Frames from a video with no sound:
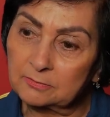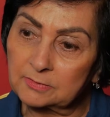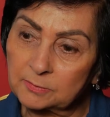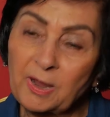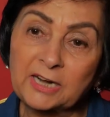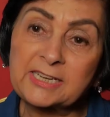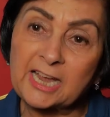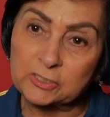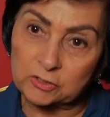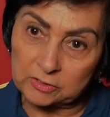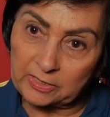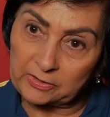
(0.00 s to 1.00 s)
smart
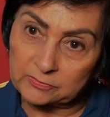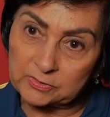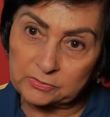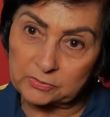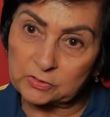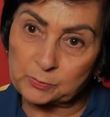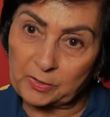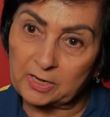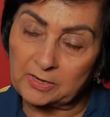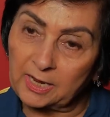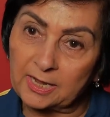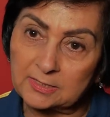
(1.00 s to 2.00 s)
casual clothes, so to speak,
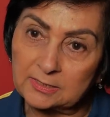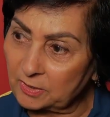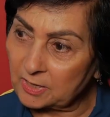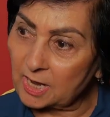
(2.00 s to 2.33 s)
yes. Yeah.